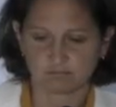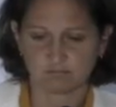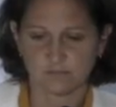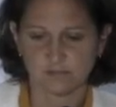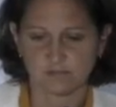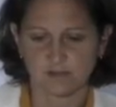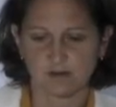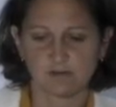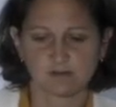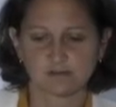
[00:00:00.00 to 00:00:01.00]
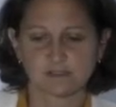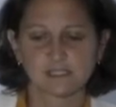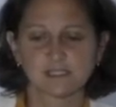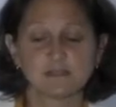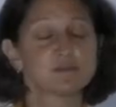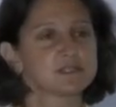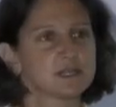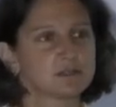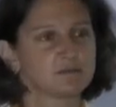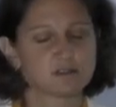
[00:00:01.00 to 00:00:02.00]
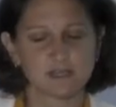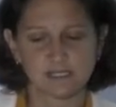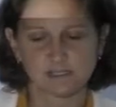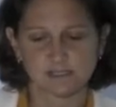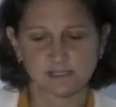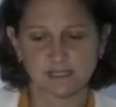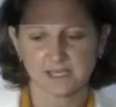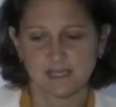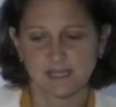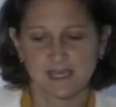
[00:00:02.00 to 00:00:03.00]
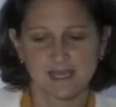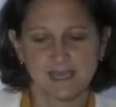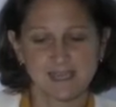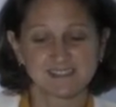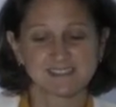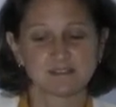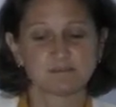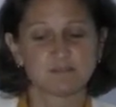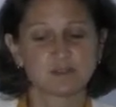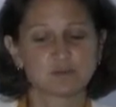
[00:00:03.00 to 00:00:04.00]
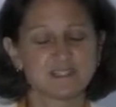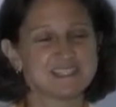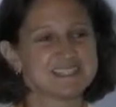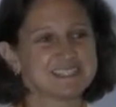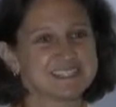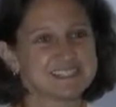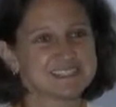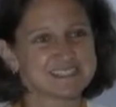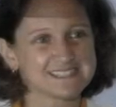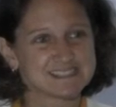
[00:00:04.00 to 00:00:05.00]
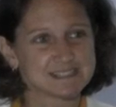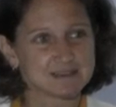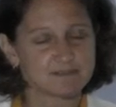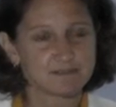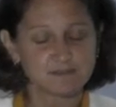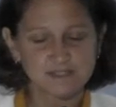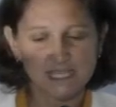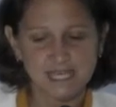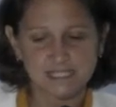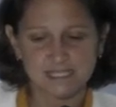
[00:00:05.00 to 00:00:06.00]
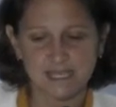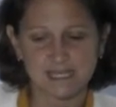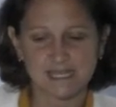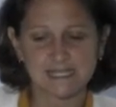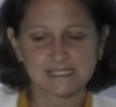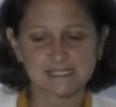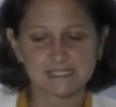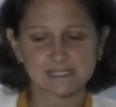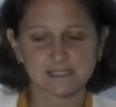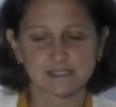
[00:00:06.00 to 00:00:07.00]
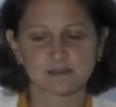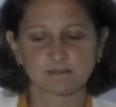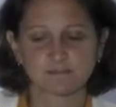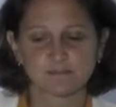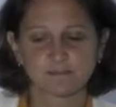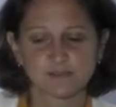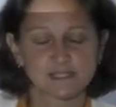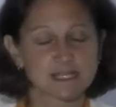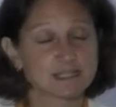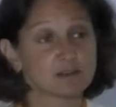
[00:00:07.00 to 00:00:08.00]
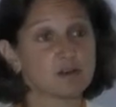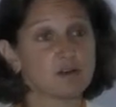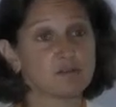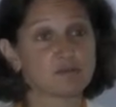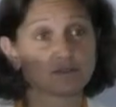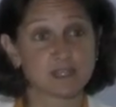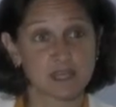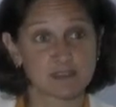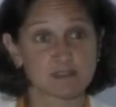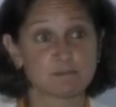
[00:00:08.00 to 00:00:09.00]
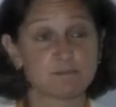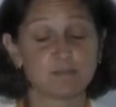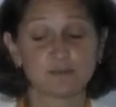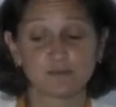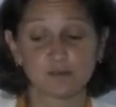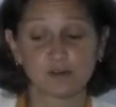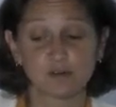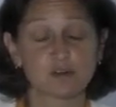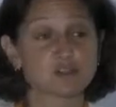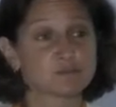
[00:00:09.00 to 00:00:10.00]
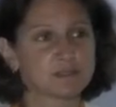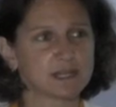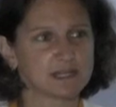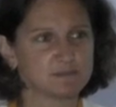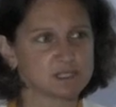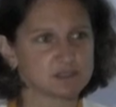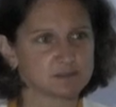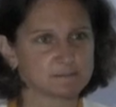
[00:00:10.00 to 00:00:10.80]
16% of the deaths, and between 58 and 86% of death before hospital admission.